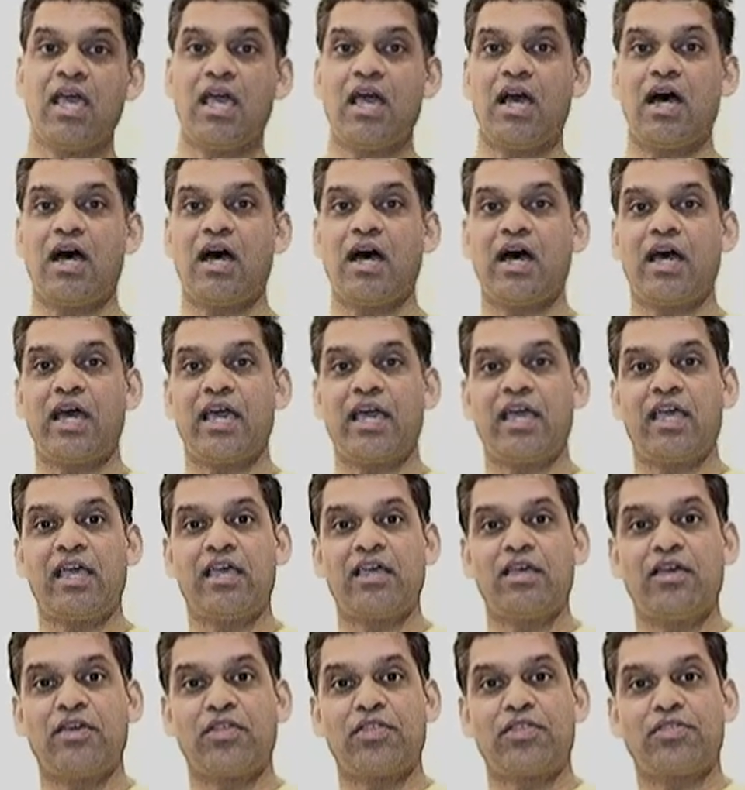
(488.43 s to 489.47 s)

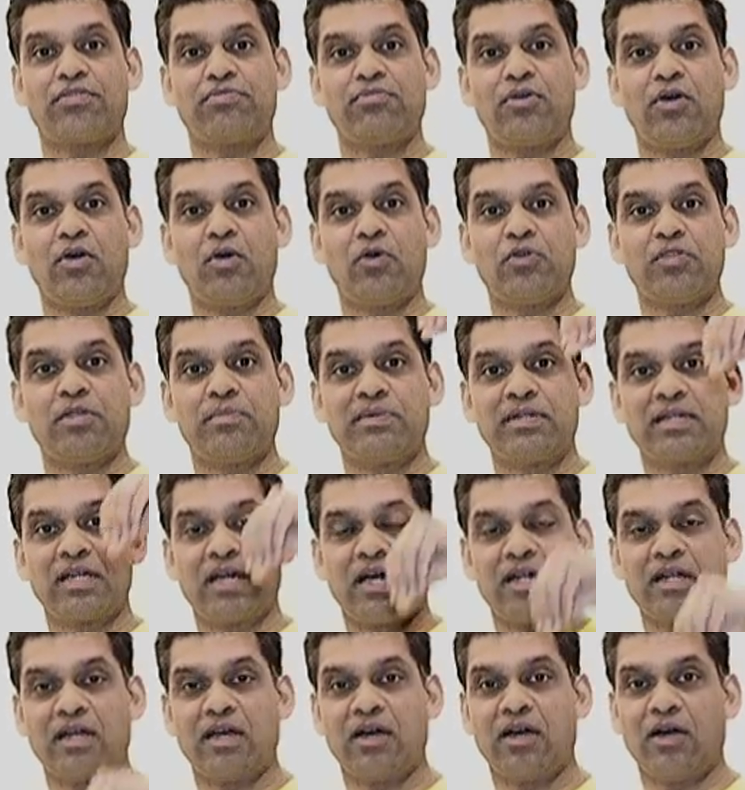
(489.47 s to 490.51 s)
I throw the
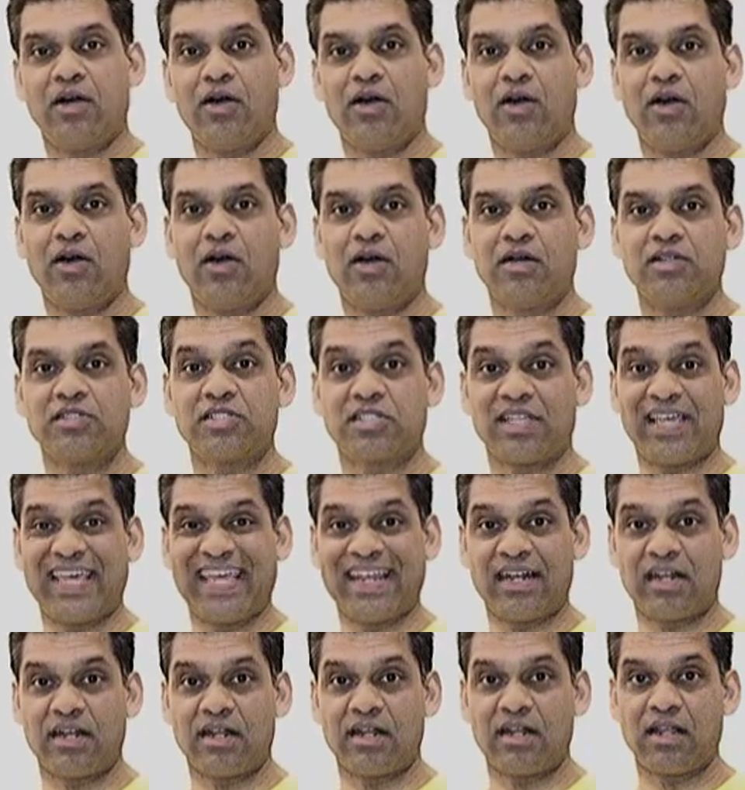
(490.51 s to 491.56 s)
banana
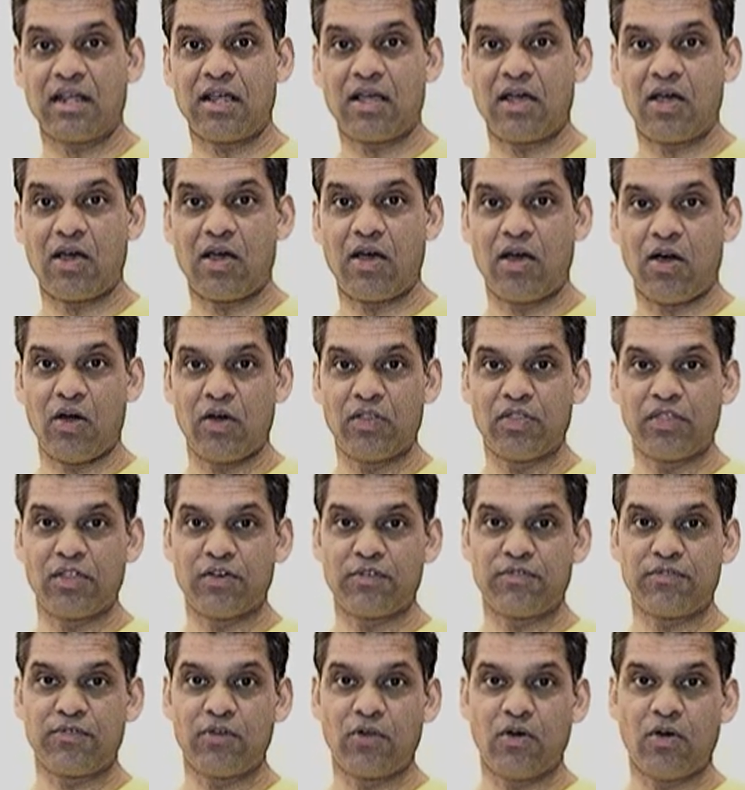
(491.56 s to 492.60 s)
skin on the
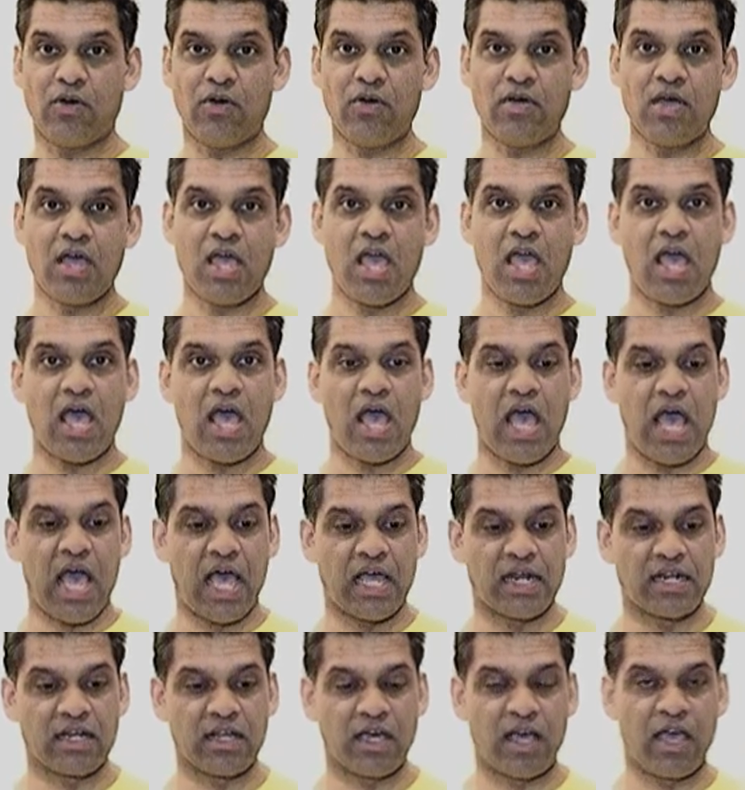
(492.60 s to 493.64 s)
floor
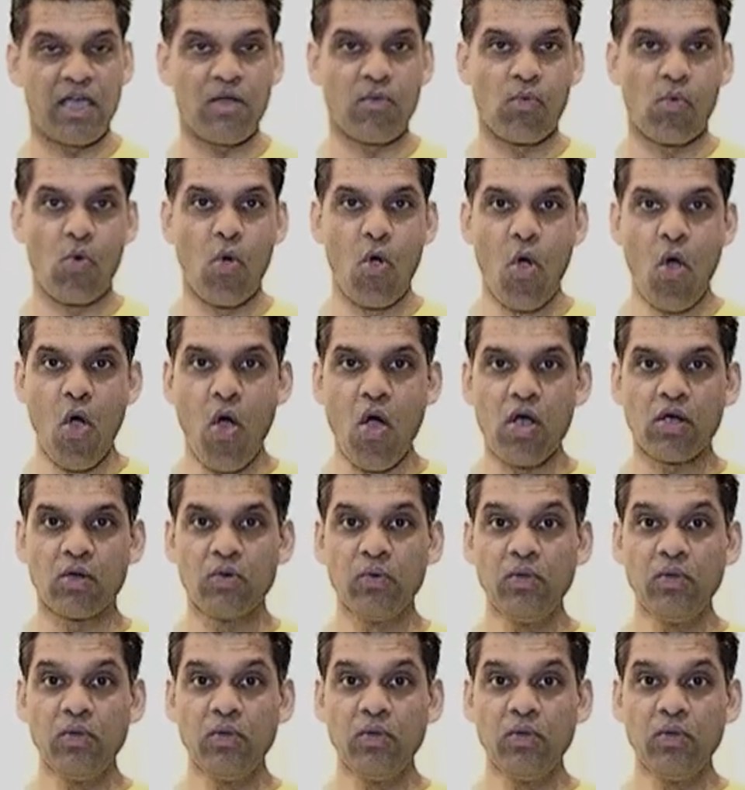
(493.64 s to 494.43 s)
and I walk.